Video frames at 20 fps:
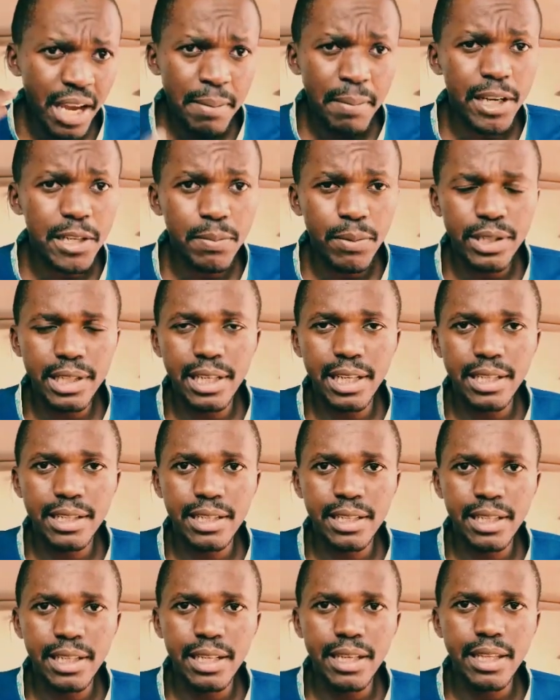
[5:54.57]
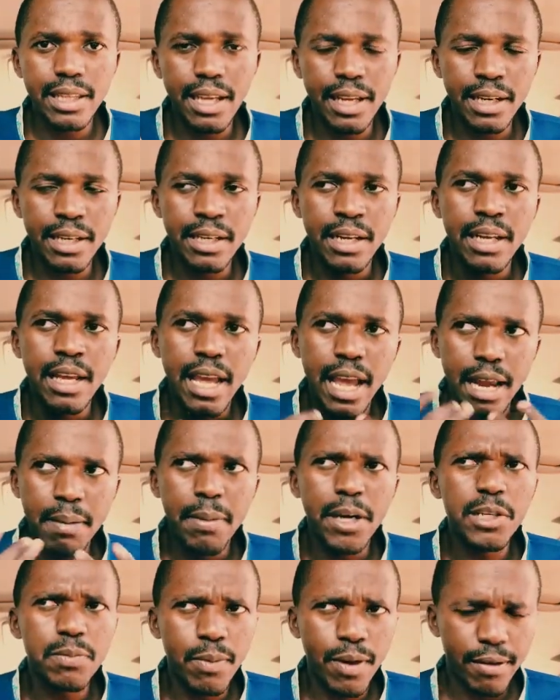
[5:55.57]
and much more diligently
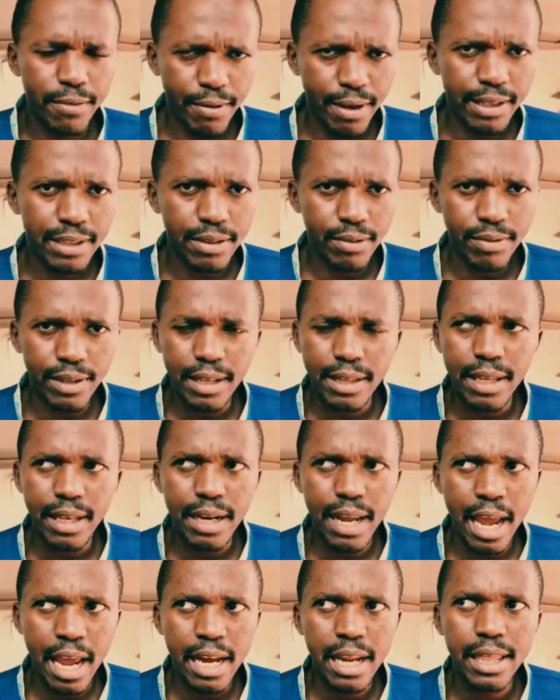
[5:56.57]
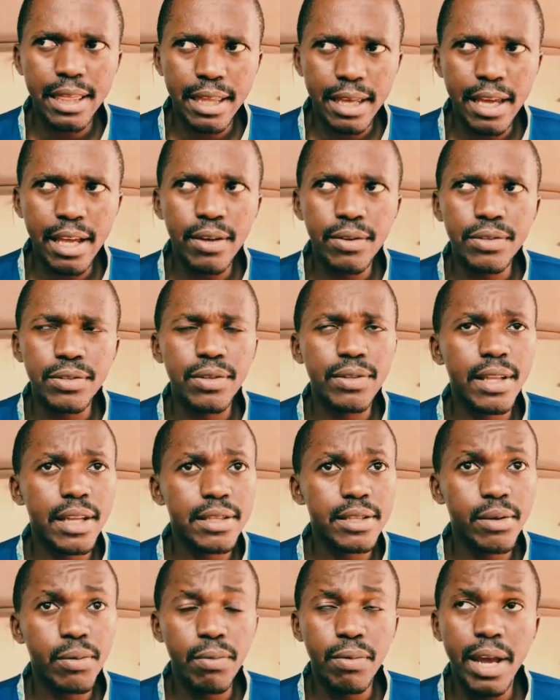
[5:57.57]
and much more effectively than anything else. So
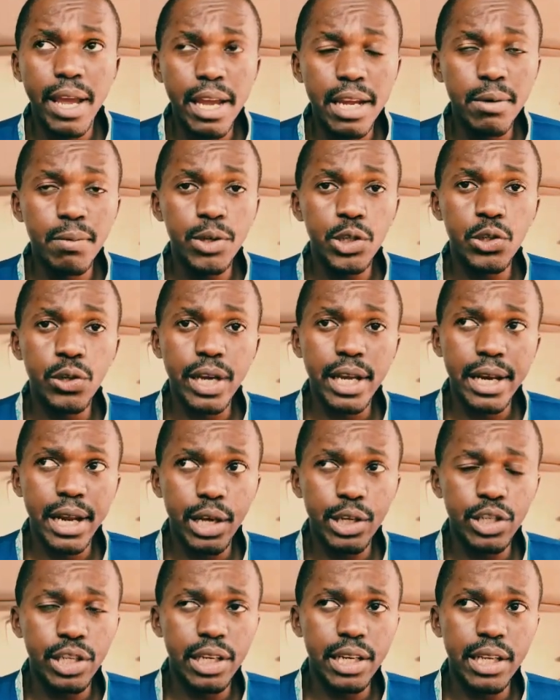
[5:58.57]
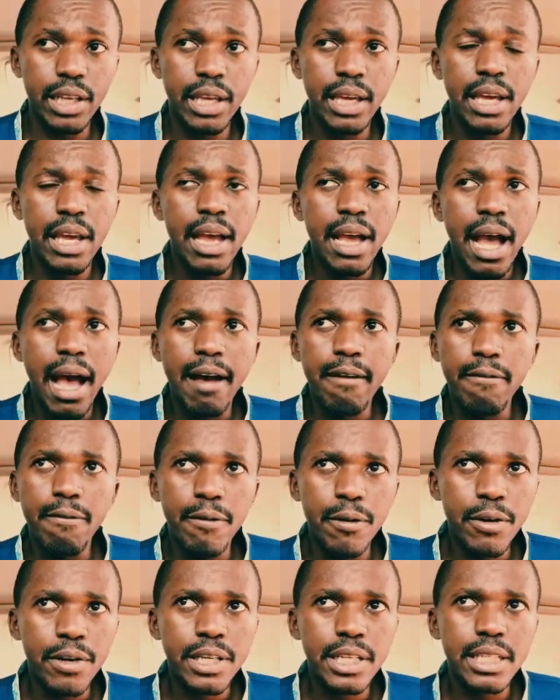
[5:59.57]
that's a way in which you can actually
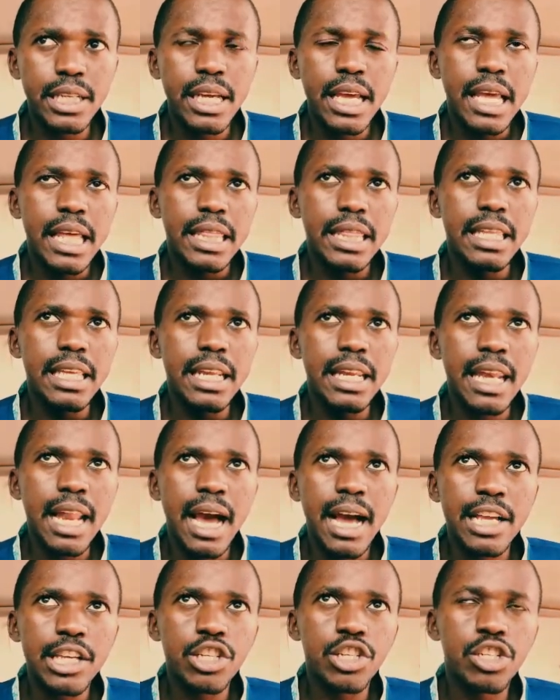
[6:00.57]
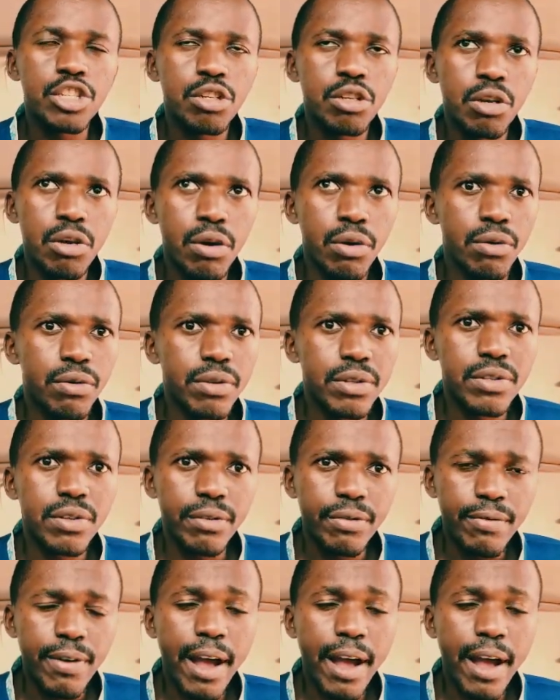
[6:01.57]
avert the large loads of